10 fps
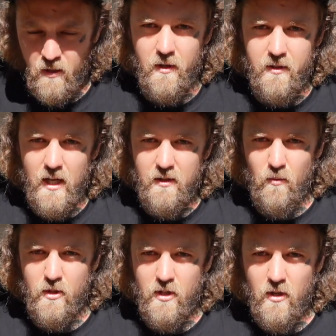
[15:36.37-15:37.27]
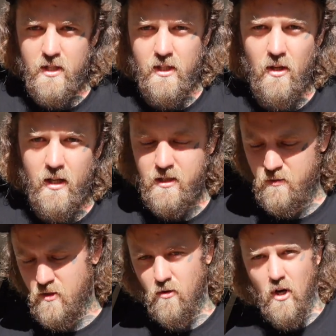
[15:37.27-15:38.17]
But thanks for watching, guys. Like and
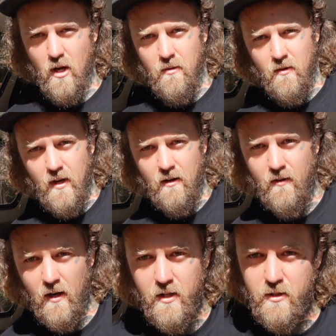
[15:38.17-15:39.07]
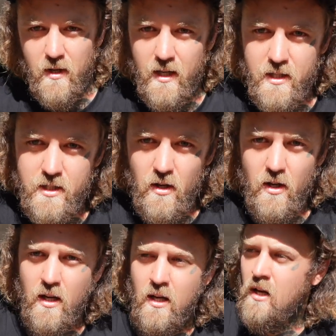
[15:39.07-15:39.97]
subscribe. If you had fun on this one, let us know.